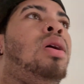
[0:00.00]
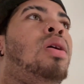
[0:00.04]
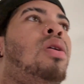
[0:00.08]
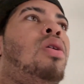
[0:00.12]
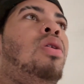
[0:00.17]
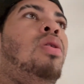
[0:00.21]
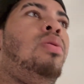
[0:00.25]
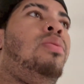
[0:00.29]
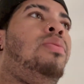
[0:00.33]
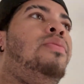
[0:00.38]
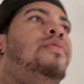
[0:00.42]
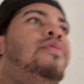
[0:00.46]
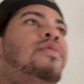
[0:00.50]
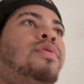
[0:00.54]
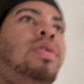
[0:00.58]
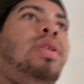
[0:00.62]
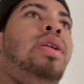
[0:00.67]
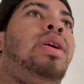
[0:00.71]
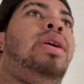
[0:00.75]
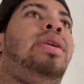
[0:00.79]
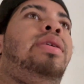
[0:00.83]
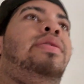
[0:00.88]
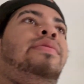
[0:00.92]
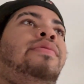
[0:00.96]
home for
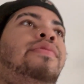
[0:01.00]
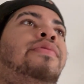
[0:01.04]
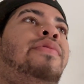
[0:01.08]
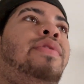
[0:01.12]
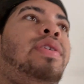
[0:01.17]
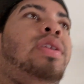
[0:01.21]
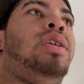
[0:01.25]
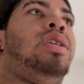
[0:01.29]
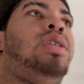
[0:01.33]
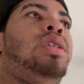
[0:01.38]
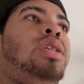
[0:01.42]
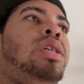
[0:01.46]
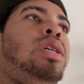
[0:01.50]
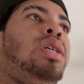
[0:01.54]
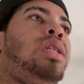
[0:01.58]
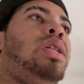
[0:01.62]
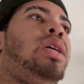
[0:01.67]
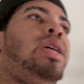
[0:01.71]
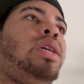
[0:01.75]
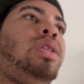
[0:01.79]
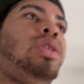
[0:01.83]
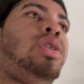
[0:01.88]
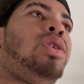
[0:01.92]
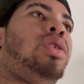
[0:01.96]
like finishing,
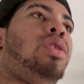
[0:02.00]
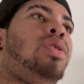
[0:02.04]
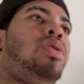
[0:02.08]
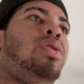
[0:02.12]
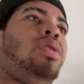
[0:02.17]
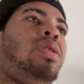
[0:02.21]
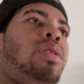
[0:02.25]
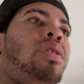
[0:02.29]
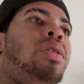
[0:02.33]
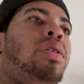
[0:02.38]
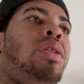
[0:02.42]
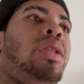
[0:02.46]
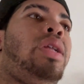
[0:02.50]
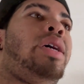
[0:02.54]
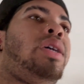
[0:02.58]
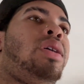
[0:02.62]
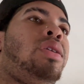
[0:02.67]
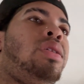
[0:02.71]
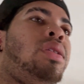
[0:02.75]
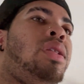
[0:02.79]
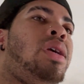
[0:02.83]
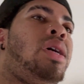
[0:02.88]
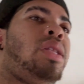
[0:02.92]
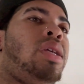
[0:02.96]
like turning on the, like
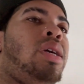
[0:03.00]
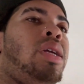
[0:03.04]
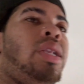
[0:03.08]
not the